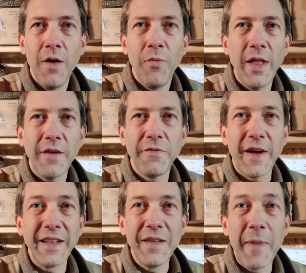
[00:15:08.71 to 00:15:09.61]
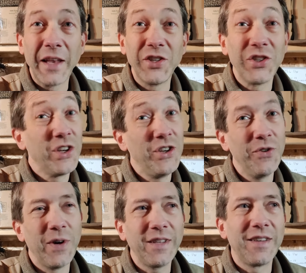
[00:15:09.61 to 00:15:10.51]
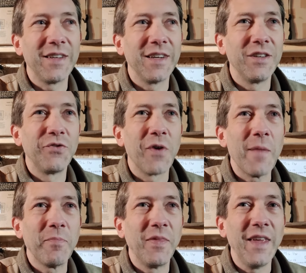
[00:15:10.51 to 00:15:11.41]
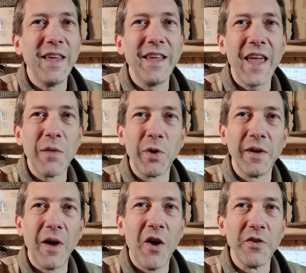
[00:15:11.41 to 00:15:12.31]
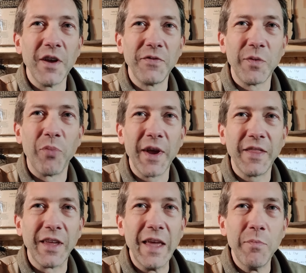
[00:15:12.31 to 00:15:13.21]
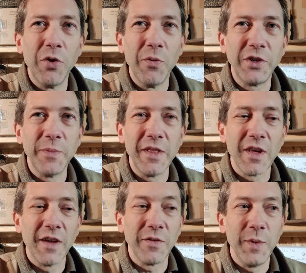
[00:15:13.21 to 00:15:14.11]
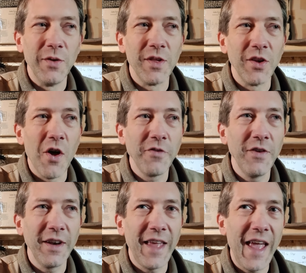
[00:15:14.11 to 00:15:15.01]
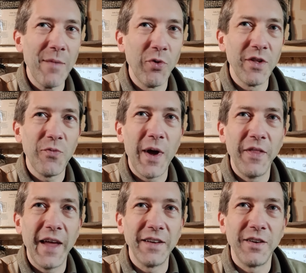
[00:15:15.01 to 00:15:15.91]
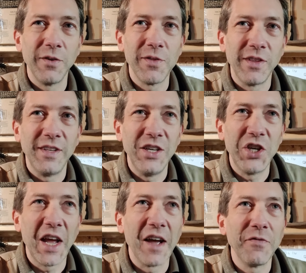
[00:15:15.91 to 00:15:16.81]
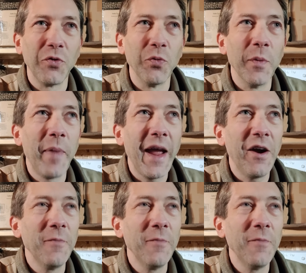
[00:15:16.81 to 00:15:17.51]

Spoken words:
I finally managed to do it. Drop the camera hard enough to break the gimbal, which means I'll have to be using alternate cameras while that goes to DJI for repair.